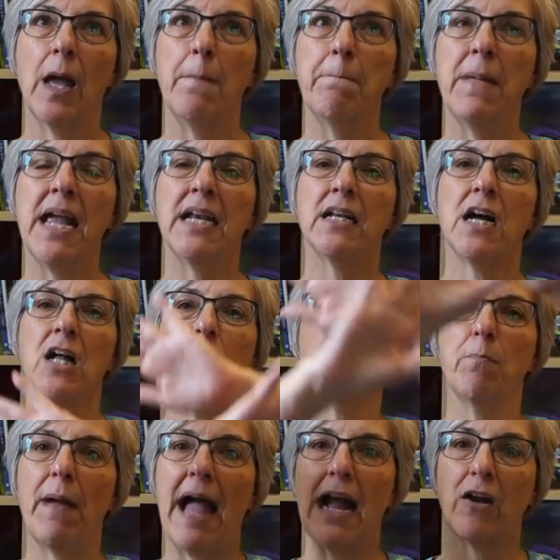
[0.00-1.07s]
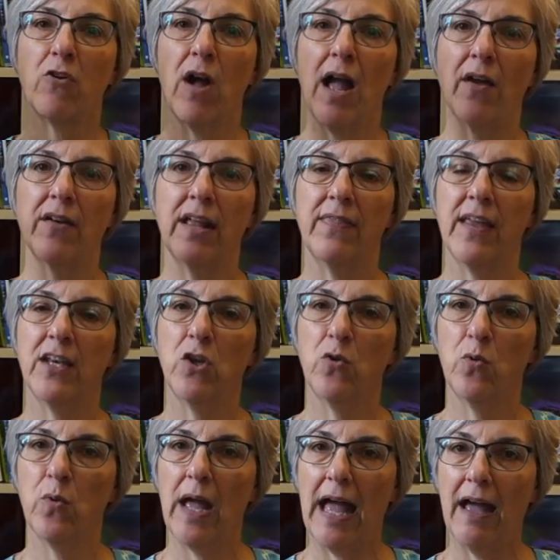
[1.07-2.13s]
main color background, and then
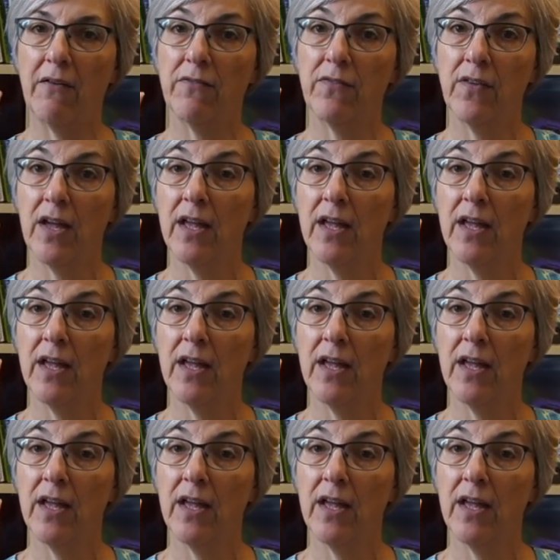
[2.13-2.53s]
you have